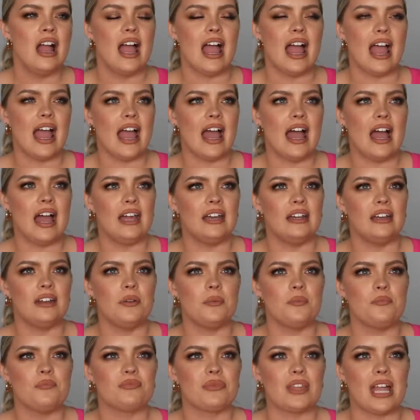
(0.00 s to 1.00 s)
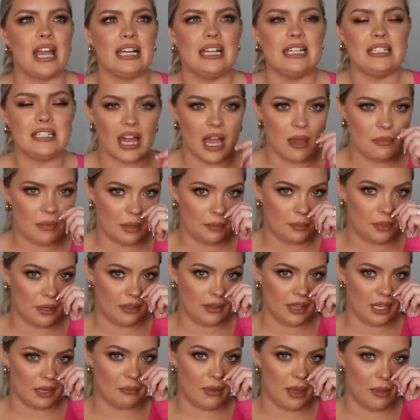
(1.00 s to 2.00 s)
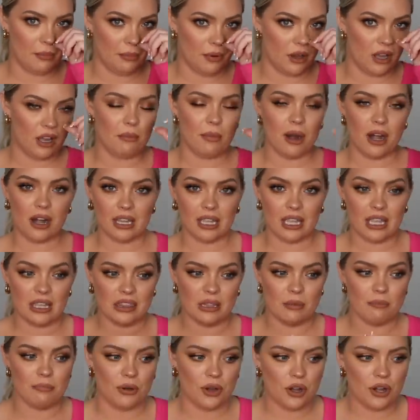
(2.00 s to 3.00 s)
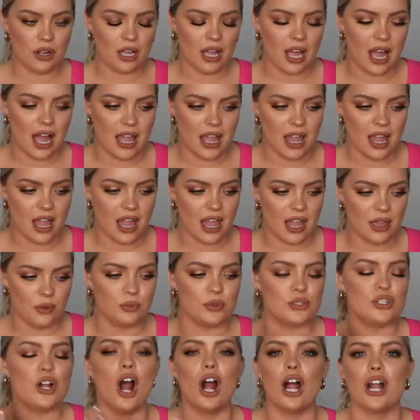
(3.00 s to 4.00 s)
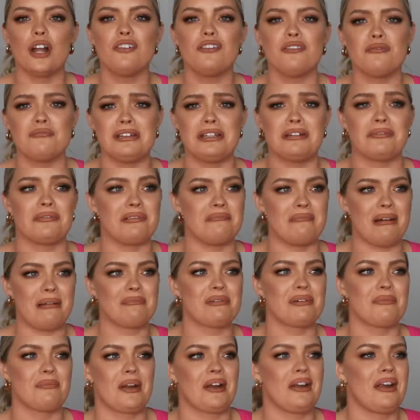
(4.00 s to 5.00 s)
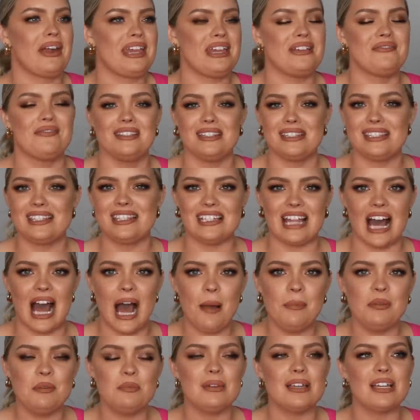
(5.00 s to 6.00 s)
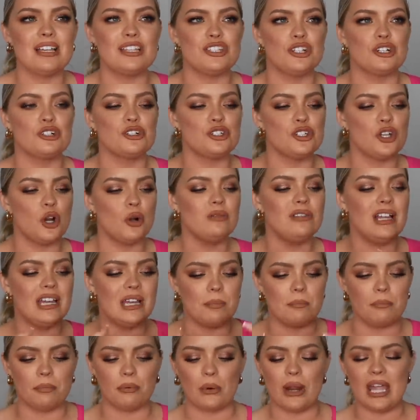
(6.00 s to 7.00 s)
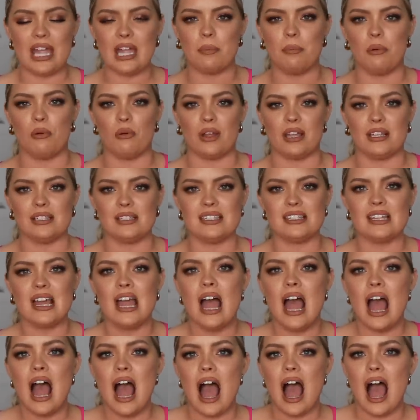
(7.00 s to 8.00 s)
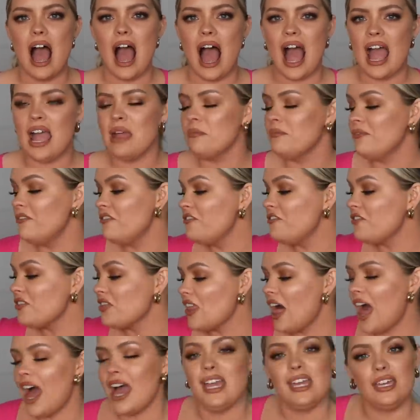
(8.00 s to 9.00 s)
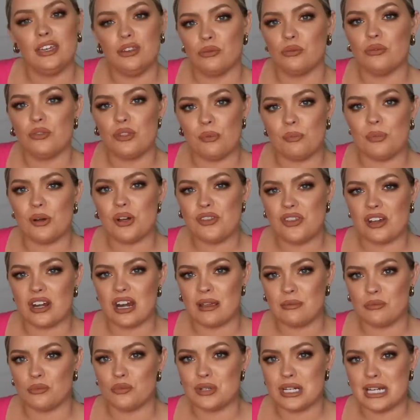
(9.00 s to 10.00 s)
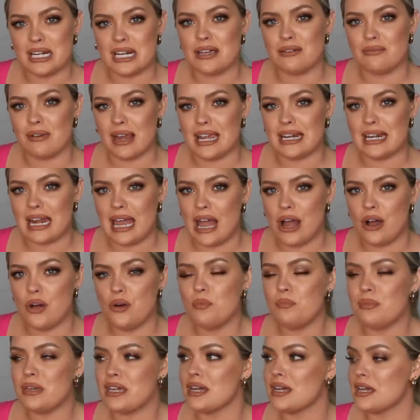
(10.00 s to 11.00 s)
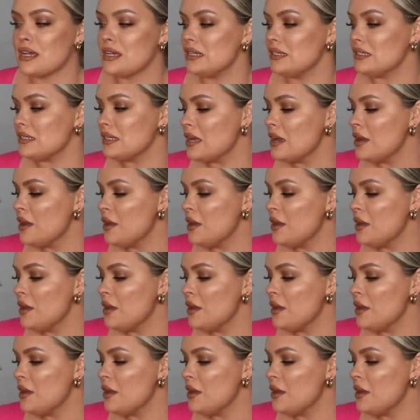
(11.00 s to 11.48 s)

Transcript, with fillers: And anytime I put like my bookmark in the book, I, it was hard for me to remember where I even stopped because there's no like break points. I am flying through the book that I'm reading right now because